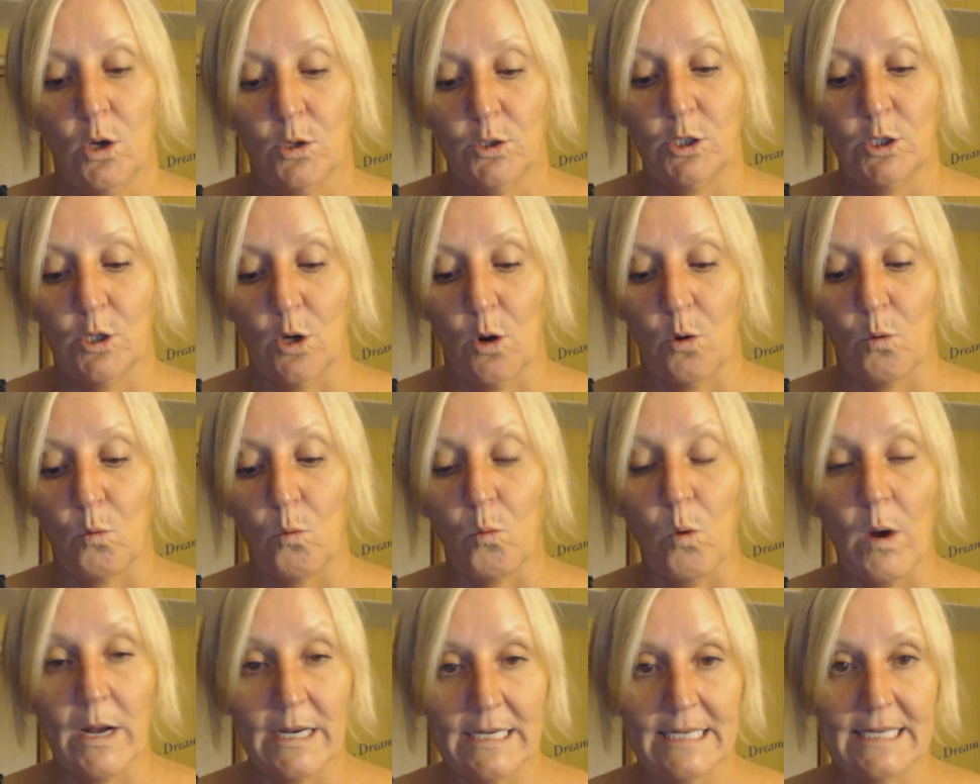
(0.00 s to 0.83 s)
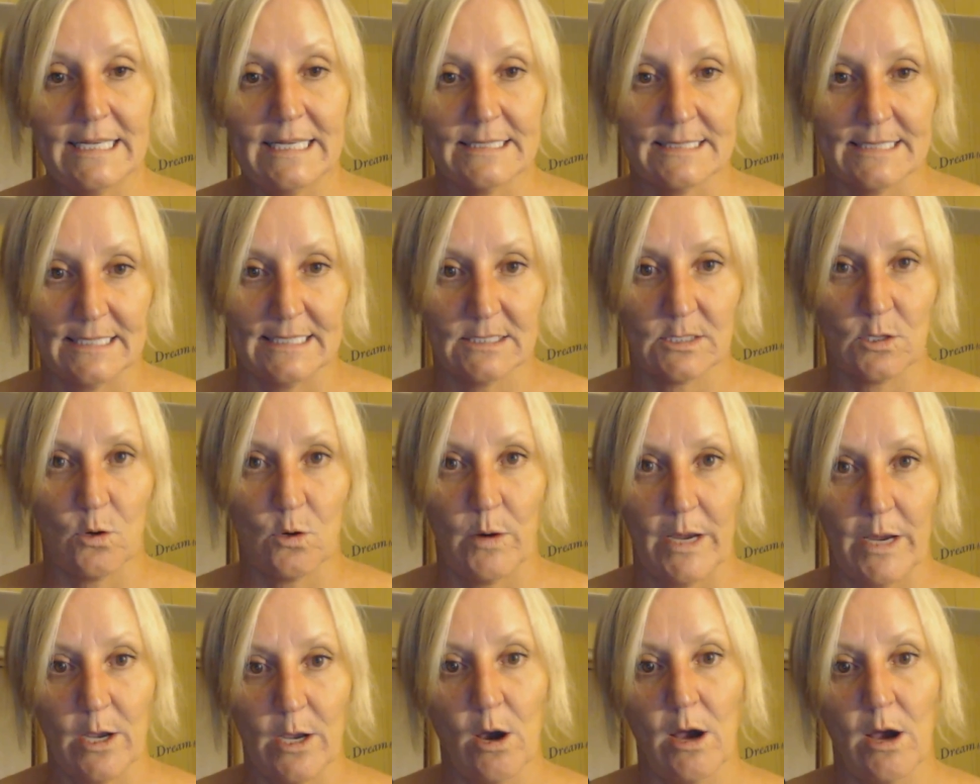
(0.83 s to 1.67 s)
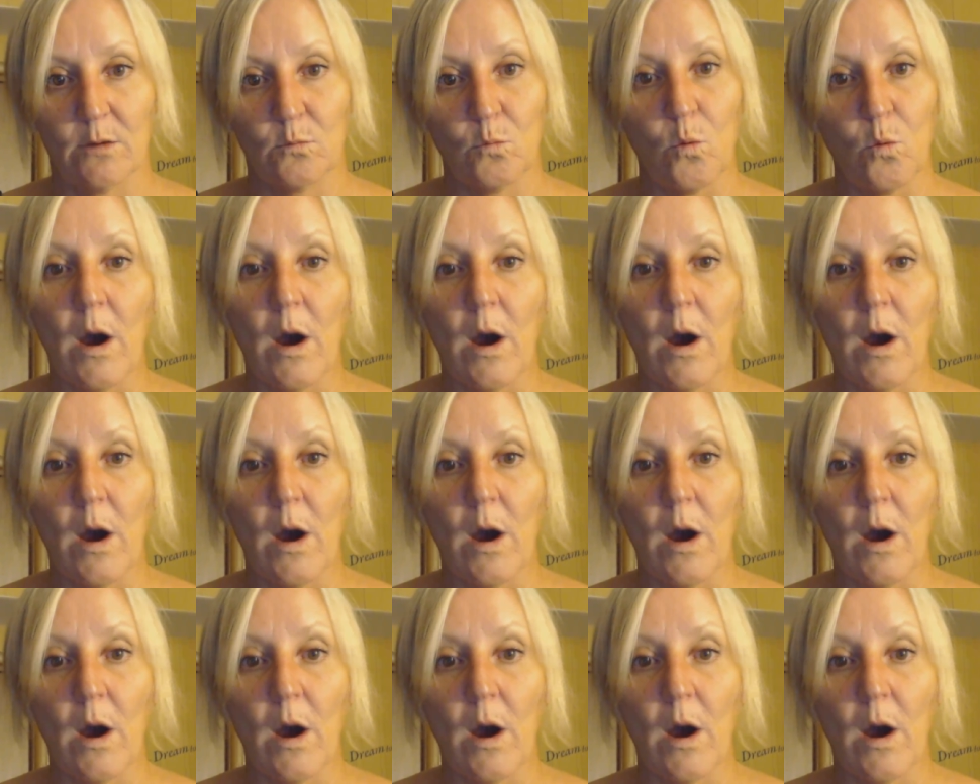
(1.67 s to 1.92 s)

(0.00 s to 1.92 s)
what it is that's going on,